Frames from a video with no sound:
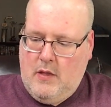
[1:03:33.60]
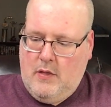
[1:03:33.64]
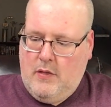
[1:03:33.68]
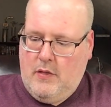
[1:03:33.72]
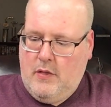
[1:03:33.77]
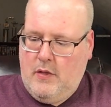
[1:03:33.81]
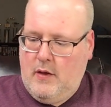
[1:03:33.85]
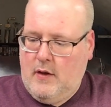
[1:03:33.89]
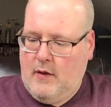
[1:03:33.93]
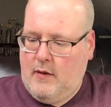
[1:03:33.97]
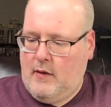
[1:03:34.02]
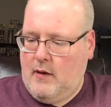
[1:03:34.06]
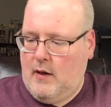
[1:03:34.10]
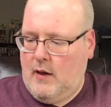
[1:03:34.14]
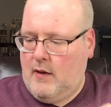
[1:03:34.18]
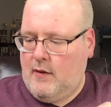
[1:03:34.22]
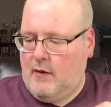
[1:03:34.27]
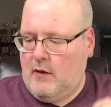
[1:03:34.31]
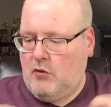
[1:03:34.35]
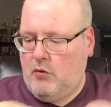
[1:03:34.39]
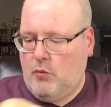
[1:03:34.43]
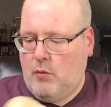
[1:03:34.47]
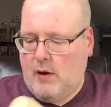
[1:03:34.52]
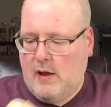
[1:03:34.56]
This is a
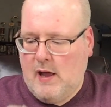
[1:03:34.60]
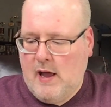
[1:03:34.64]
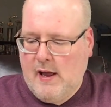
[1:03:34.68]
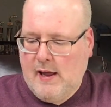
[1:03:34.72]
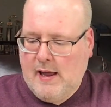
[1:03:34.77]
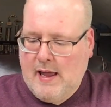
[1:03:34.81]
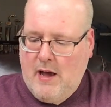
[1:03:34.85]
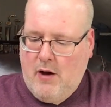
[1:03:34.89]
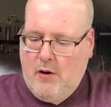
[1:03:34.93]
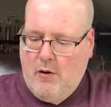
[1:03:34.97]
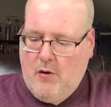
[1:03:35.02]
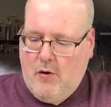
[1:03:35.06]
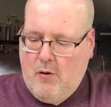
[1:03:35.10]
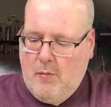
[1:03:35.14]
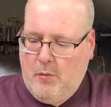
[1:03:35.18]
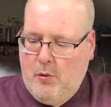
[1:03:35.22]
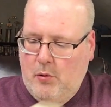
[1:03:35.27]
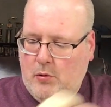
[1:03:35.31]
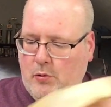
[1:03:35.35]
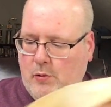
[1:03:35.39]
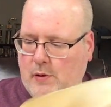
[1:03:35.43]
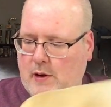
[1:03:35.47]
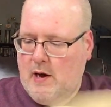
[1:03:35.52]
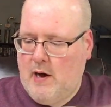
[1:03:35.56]
28 count opal
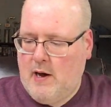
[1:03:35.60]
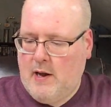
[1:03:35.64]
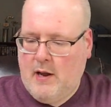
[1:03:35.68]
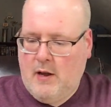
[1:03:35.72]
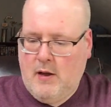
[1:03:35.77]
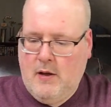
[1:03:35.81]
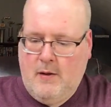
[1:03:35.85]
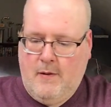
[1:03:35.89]
Lugana